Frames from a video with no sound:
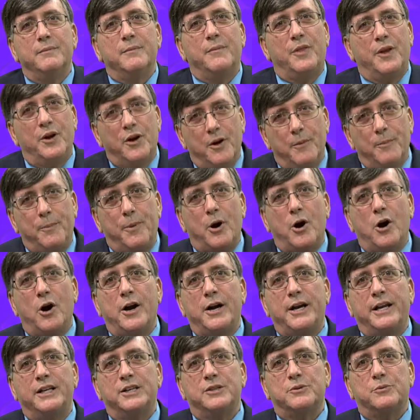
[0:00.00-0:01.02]
There are
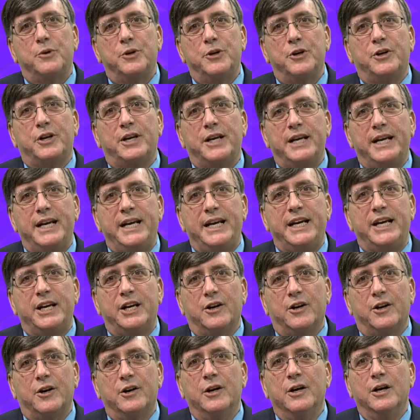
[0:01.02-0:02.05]
parties where you can
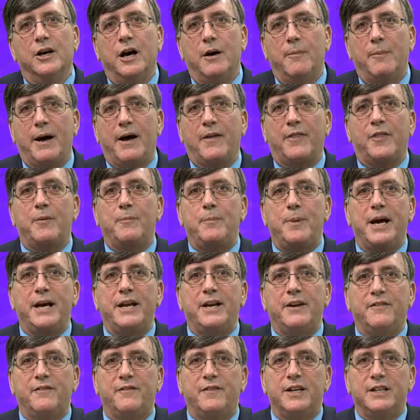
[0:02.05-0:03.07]
hear about the
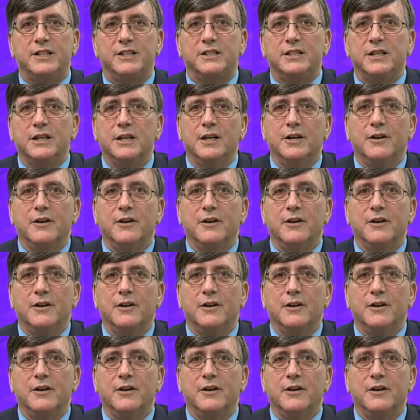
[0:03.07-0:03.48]
benefits